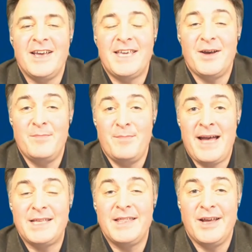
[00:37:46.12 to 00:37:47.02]
come
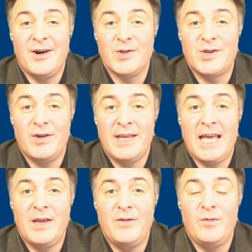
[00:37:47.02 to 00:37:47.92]
back to the answer I
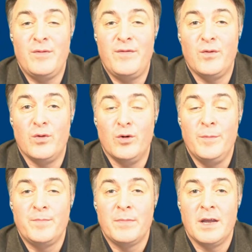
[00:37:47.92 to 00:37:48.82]
gave you
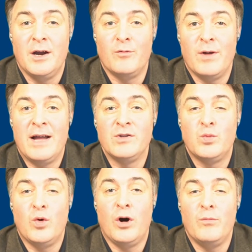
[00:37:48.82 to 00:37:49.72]
before around
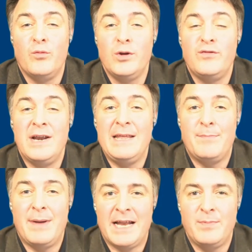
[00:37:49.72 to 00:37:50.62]
what would really
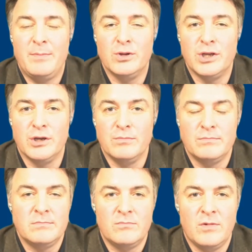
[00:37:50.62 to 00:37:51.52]
bad people do,
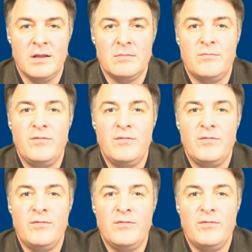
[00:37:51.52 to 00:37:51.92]
right?